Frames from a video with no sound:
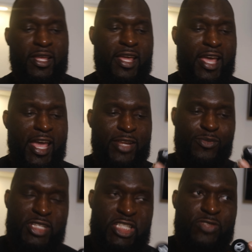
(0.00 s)
And
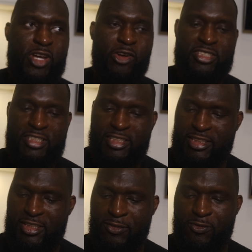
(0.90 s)
with this fragrance, this
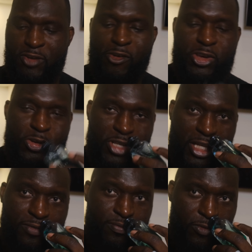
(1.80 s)
is a very
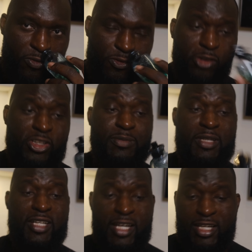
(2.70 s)
unique fragrance
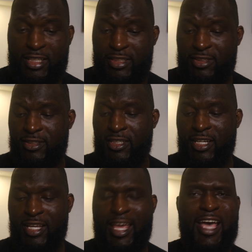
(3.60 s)
because
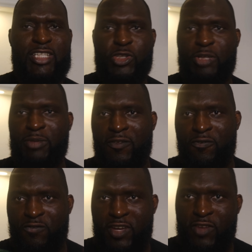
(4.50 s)
it has one of my
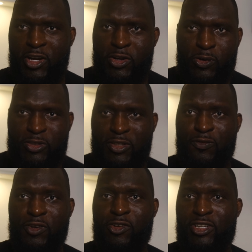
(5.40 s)
favorite notes in
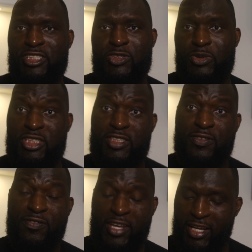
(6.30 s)
fragrances, which is
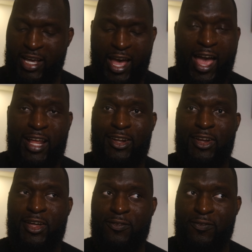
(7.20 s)
fig. I
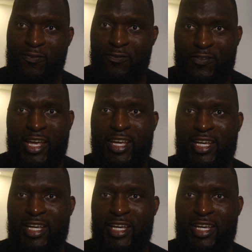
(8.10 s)
love fig